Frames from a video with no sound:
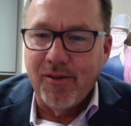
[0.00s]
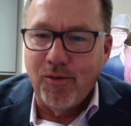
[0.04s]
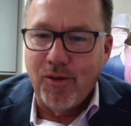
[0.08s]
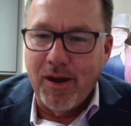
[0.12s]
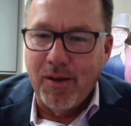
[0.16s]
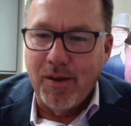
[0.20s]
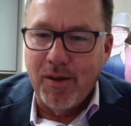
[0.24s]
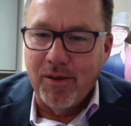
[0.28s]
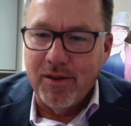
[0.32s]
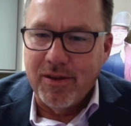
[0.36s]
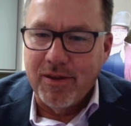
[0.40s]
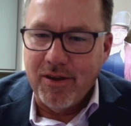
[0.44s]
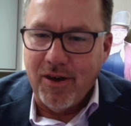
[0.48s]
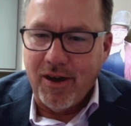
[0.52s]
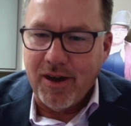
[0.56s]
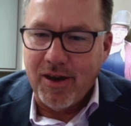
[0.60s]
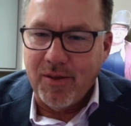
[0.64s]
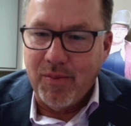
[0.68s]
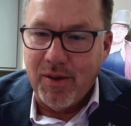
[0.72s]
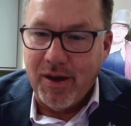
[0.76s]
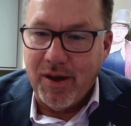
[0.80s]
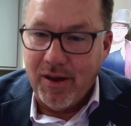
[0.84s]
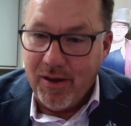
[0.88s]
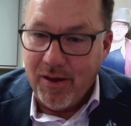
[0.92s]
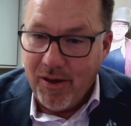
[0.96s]
And we're able to
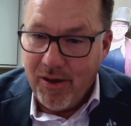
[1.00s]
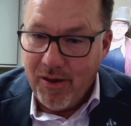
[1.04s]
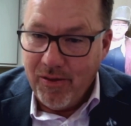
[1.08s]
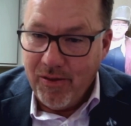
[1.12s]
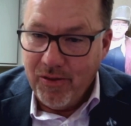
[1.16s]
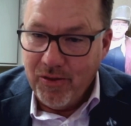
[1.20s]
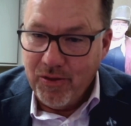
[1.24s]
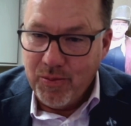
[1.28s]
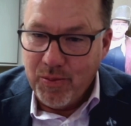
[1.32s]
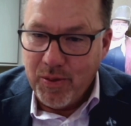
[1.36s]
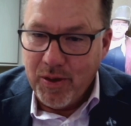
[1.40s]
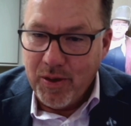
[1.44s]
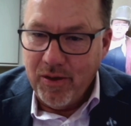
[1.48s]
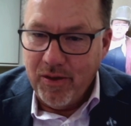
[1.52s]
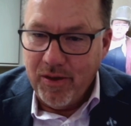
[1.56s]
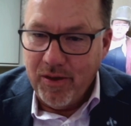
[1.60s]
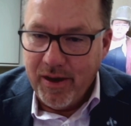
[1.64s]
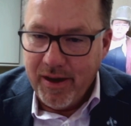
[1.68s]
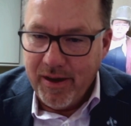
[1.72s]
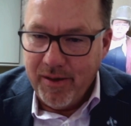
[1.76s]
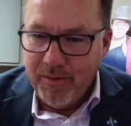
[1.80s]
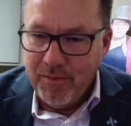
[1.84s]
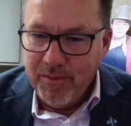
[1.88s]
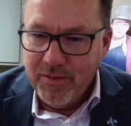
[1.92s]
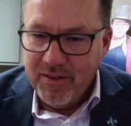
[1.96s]
talk about all those
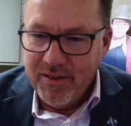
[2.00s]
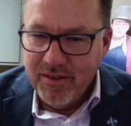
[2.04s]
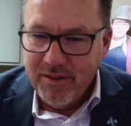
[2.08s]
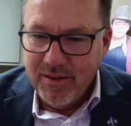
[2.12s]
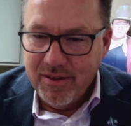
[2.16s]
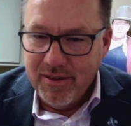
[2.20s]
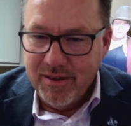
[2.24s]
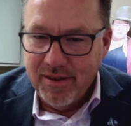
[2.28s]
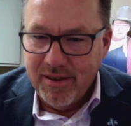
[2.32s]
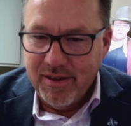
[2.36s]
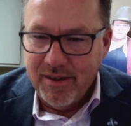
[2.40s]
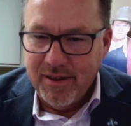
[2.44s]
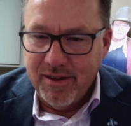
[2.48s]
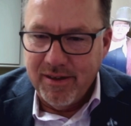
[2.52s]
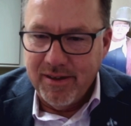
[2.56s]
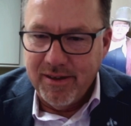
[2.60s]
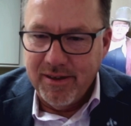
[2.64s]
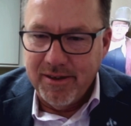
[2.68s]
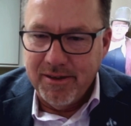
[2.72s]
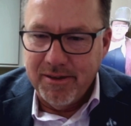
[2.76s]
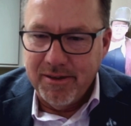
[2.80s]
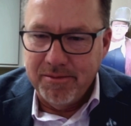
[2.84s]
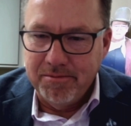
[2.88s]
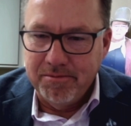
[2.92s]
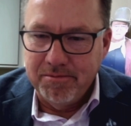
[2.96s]
programs.
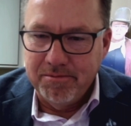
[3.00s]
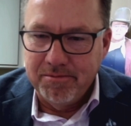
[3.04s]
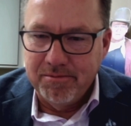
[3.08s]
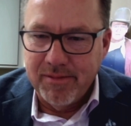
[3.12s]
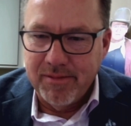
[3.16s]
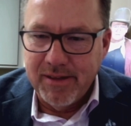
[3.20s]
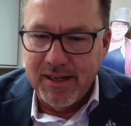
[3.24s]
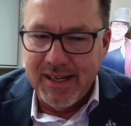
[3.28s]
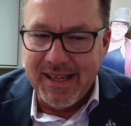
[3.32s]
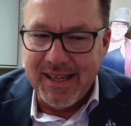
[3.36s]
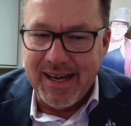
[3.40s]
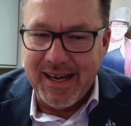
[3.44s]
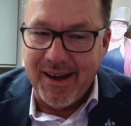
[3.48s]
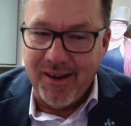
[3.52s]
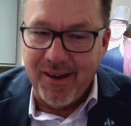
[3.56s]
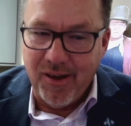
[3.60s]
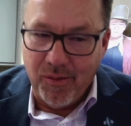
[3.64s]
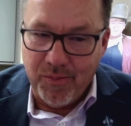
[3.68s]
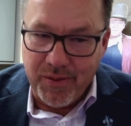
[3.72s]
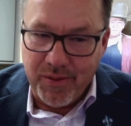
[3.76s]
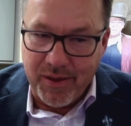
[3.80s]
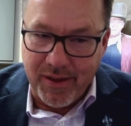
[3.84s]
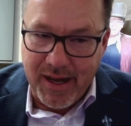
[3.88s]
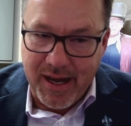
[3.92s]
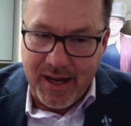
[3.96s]
And that
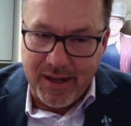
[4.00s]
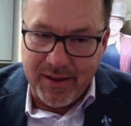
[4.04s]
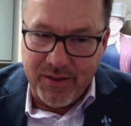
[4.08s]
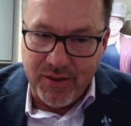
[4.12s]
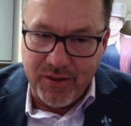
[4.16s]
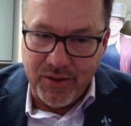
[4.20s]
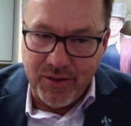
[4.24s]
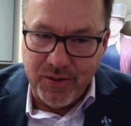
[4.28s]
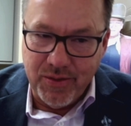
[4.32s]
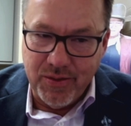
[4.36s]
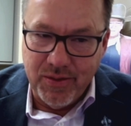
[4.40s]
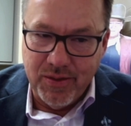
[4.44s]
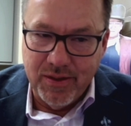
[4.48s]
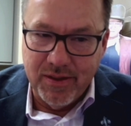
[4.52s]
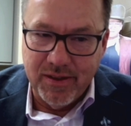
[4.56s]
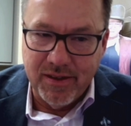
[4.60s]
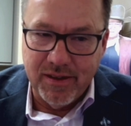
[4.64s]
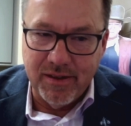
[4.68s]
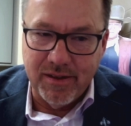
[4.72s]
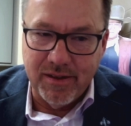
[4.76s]
helped a lot too.